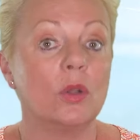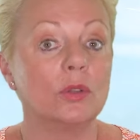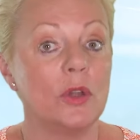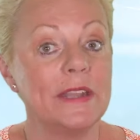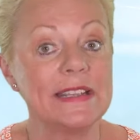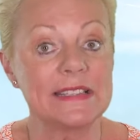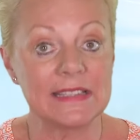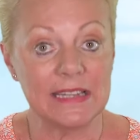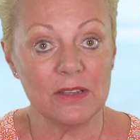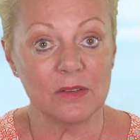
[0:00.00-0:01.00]
or learning
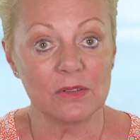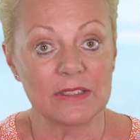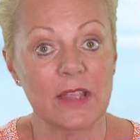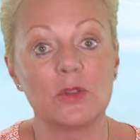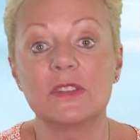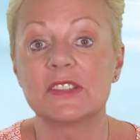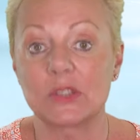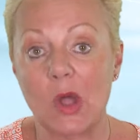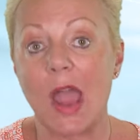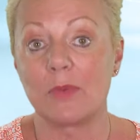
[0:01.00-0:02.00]
skills that could
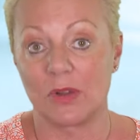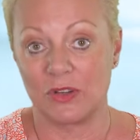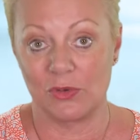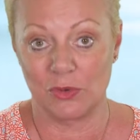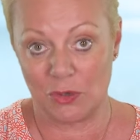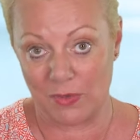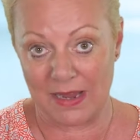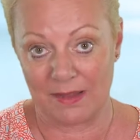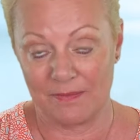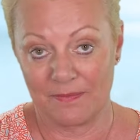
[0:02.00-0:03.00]
skyrocket your
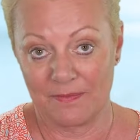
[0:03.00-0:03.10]
career.